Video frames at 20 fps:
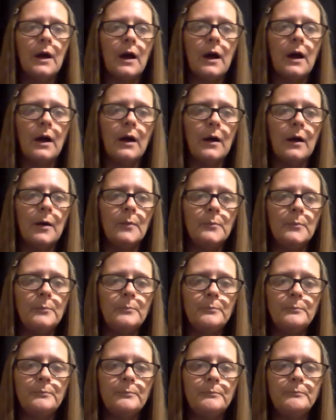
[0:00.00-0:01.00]
Um,
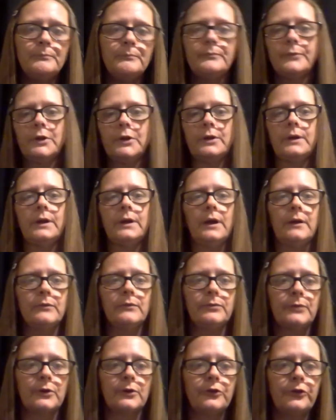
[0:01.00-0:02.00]
looking at
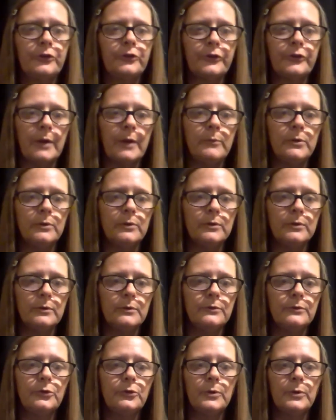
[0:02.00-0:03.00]
1
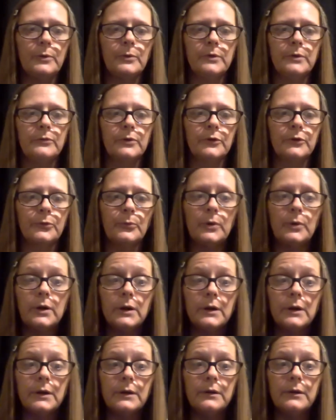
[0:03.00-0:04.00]
Samuel 21 verse
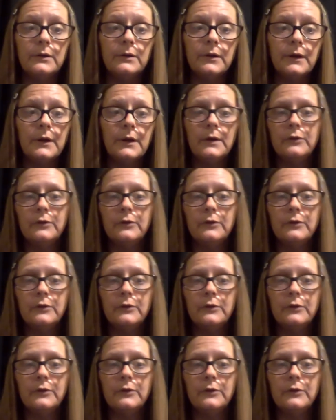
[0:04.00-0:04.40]
1 and